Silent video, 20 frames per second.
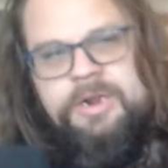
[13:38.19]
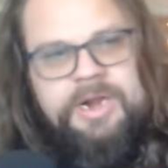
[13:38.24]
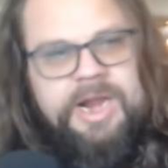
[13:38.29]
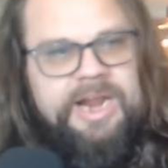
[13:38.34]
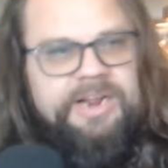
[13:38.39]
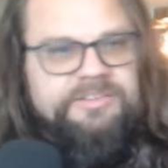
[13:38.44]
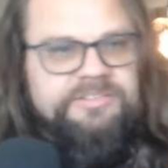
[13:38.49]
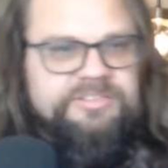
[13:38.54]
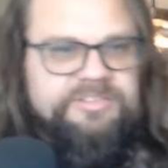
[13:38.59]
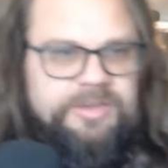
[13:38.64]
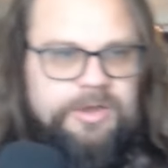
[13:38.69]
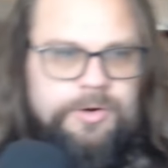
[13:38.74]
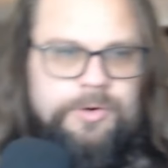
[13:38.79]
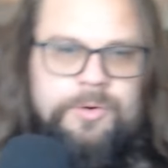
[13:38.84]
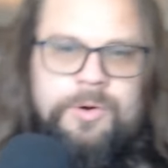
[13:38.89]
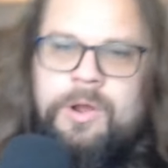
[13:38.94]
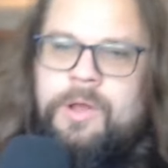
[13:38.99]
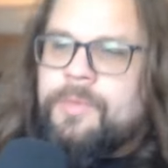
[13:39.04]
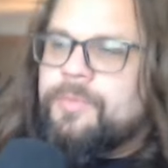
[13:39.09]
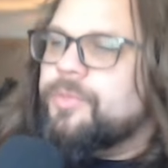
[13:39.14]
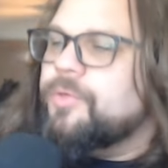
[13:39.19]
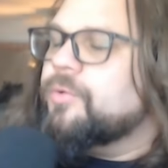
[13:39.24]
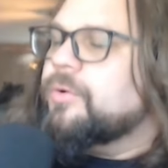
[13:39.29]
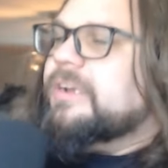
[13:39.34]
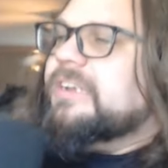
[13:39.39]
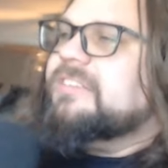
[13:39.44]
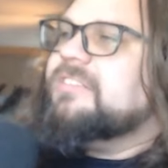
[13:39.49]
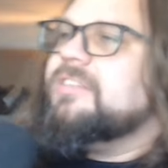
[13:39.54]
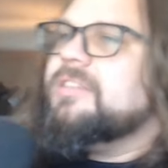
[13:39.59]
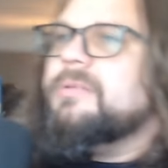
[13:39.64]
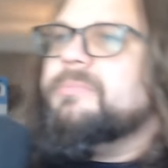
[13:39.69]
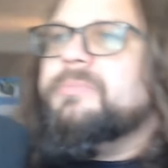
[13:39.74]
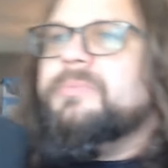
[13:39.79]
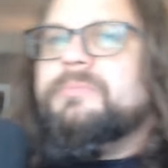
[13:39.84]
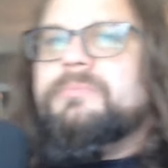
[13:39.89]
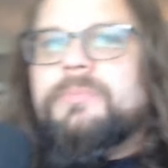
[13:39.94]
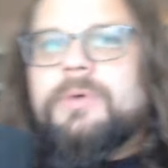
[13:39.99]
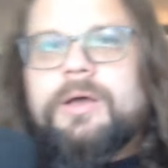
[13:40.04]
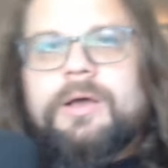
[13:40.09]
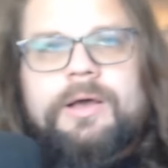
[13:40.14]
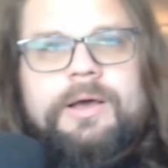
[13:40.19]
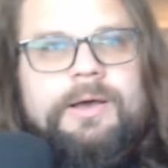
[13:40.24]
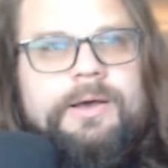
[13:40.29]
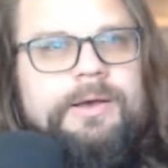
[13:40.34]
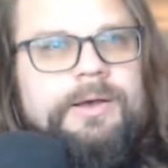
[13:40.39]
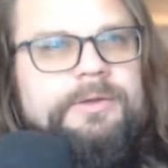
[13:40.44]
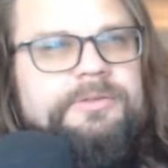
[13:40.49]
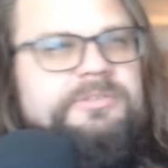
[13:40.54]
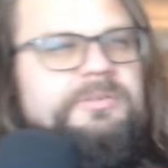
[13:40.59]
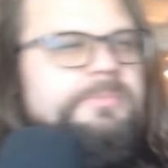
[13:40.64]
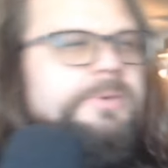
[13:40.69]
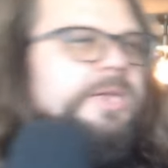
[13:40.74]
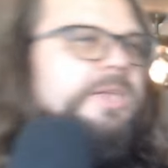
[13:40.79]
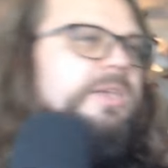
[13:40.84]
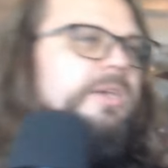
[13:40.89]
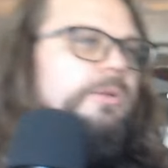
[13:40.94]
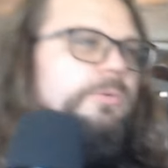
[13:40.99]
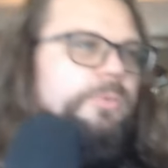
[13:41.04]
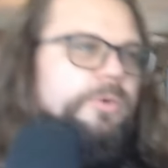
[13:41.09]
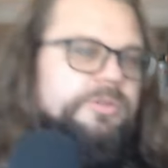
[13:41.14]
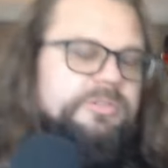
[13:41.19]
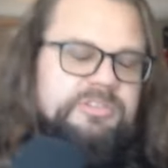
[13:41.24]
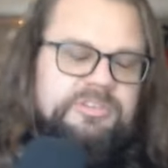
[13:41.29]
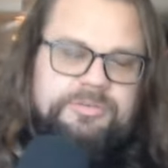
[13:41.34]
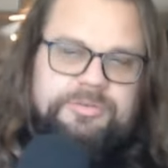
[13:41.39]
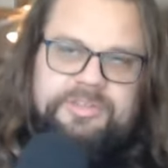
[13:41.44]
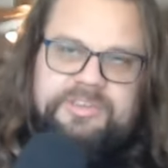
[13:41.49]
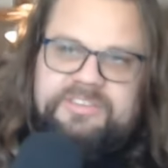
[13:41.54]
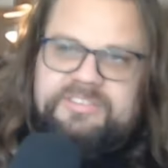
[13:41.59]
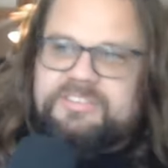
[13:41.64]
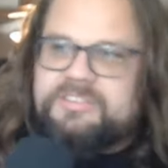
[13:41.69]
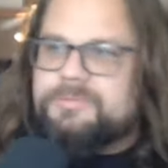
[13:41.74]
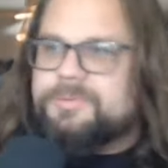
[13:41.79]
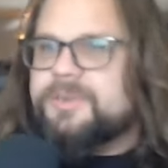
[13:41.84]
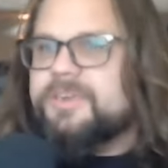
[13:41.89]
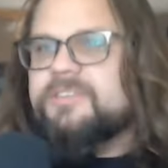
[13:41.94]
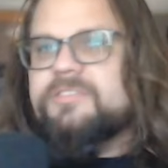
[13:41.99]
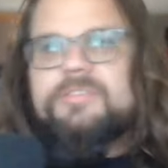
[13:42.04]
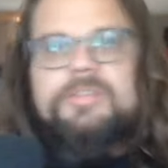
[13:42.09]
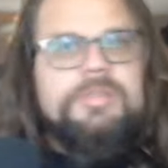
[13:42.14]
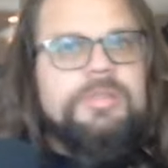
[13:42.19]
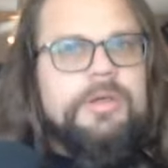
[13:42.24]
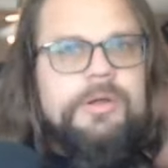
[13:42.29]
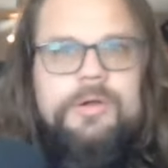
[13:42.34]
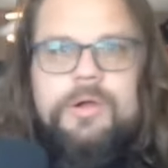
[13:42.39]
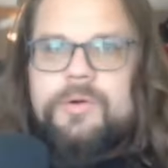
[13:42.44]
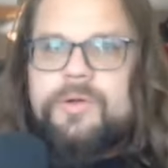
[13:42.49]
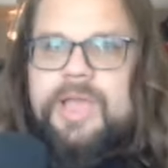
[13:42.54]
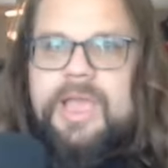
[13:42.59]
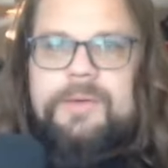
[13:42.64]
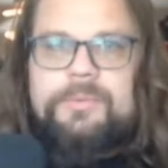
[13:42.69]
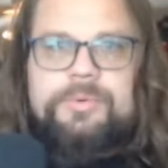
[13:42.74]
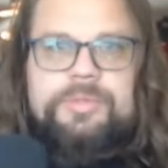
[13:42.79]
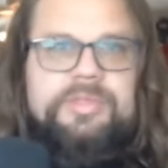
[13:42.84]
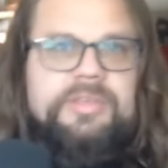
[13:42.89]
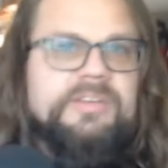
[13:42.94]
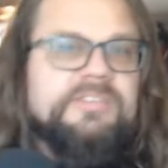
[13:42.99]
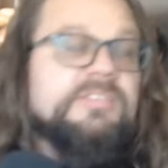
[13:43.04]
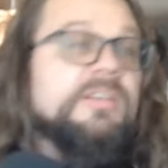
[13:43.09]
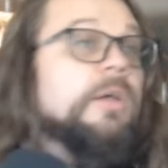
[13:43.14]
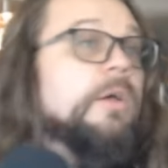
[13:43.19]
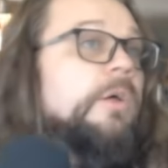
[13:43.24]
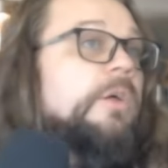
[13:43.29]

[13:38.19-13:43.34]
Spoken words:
And so the reason the Dominion will do this is because they're okay with this.